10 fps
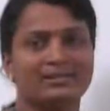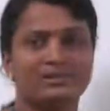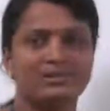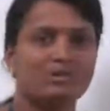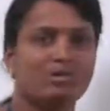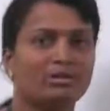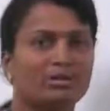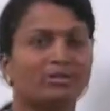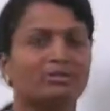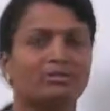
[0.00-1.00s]
It is not
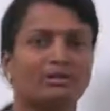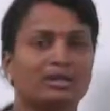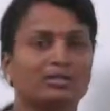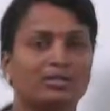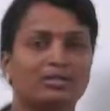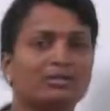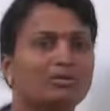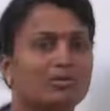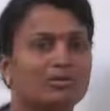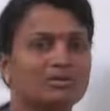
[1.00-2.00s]
that in all the
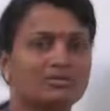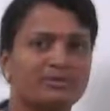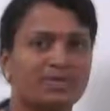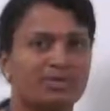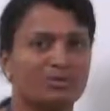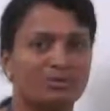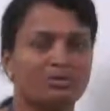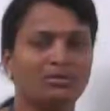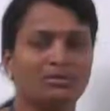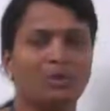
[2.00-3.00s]
locations we can do
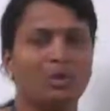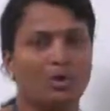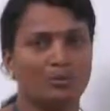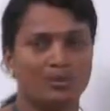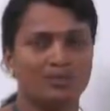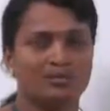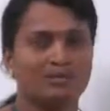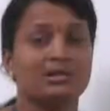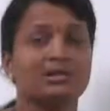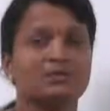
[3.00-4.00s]
the
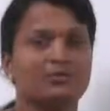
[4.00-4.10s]
operations.